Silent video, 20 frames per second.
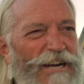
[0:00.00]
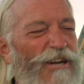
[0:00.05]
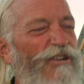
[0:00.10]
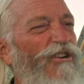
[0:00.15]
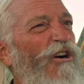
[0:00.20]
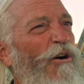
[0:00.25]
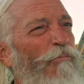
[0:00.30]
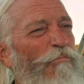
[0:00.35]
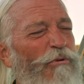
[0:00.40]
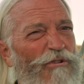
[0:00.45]
a
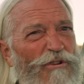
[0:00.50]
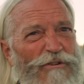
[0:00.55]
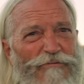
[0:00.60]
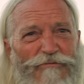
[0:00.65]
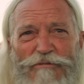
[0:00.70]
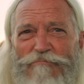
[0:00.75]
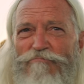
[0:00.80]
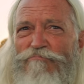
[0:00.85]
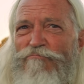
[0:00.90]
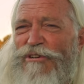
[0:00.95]
couple
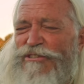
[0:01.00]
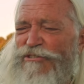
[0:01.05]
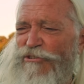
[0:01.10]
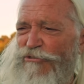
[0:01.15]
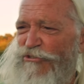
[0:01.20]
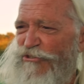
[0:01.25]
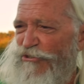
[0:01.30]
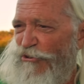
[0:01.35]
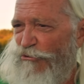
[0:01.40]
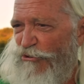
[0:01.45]
of them, but
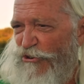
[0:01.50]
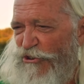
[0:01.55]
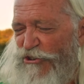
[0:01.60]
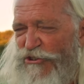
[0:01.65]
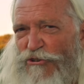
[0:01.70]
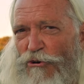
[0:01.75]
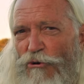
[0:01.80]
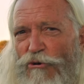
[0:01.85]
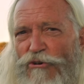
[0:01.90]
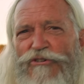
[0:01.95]
they're so
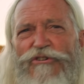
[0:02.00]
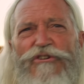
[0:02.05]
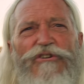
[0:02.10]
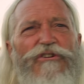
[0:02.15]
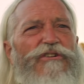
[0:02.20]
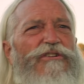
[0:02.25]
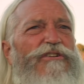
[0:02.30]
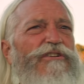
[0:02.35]
short.